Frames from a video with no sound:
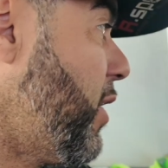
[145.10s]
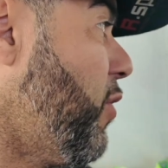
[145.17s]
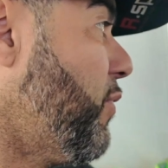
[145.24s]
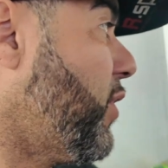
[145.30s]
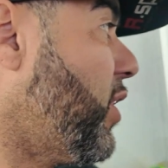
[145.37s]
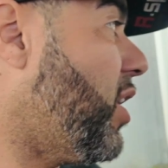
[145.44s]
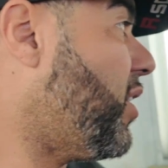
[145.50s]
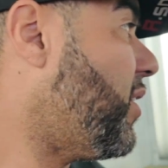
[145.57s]

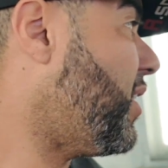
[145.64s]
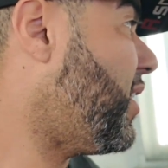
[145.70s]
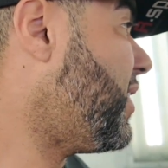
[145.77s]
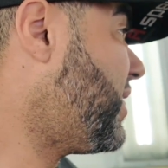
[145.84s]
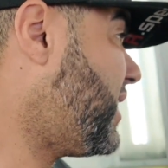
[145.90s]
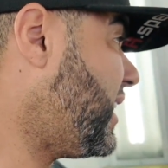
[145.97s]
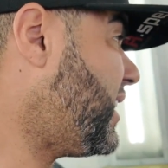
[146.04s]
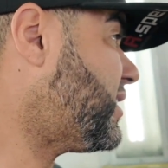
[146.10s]
overall
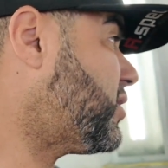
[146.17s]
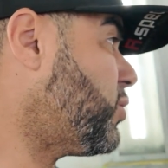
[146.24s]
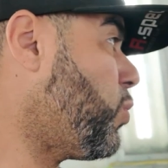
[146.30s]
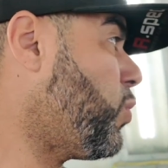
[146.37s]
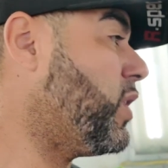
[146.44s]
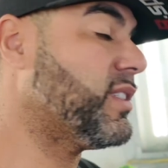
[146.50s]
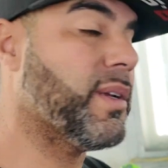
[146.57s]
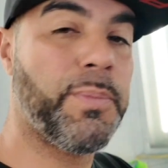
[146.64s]
this
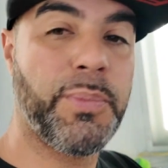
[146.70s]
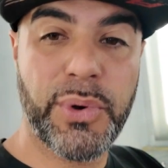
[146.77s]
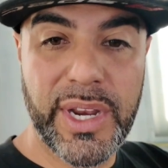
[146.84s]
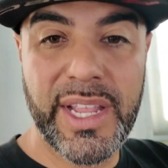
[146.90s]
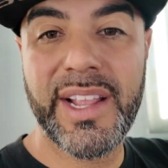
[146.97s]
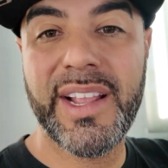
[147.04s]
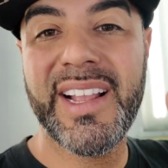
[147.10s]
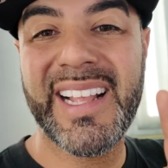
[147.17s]
was a
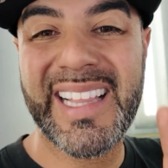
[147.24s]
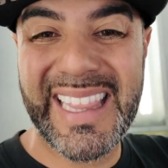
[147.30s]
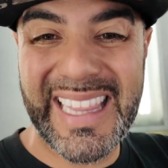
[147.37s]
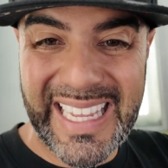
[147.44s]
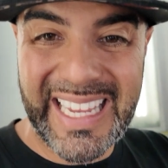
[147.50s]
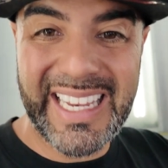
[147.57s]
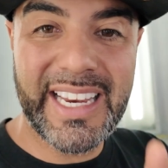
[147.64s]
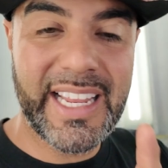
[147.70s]
pretty
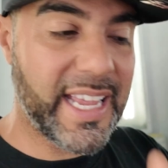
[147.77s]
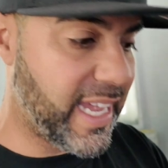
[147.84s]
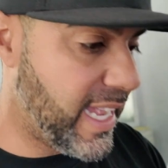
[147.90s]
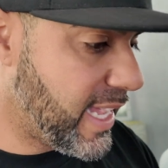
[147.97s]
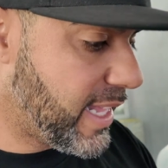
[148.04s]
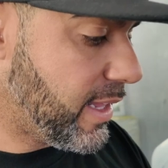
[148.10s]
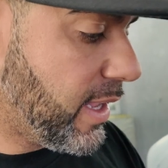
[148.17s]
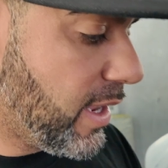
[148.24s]
clean
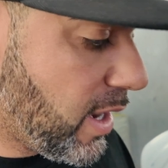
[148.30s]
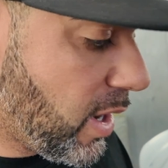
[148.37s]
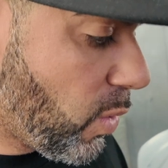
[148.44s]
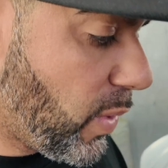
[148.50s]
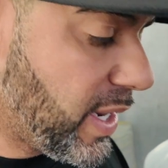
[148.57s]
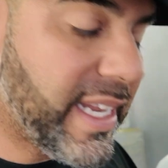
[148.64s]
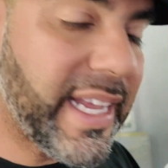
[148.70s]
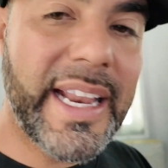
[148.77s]
kit.
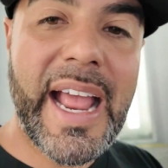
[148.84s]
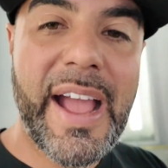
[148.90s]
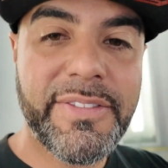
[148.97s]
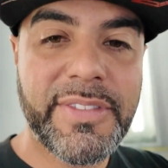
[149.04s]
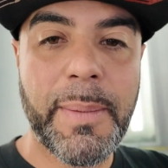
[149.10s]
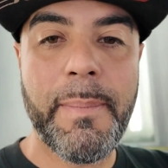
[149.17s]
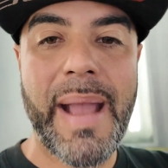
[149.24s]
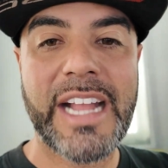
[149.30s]
We did have
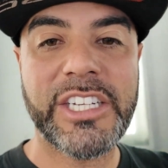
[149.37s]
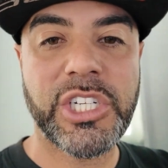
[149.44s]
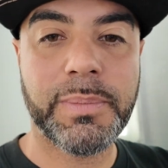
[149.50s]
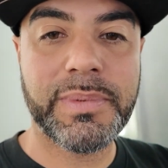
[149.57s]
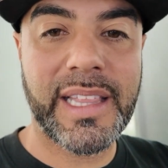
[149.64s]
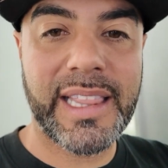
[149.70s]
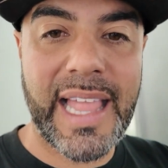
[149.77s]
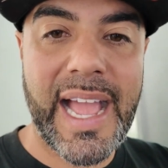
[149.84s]
to match up
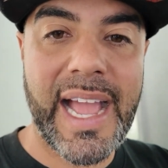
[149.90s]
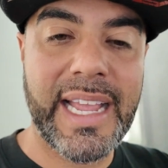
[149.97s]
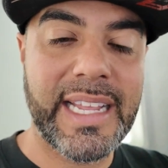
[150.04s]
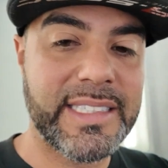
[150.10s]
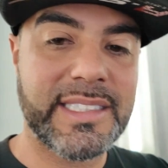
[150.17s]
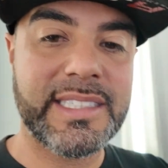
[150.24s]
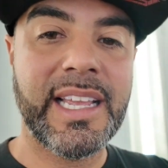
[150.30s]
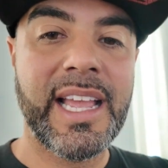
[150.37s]
the lines,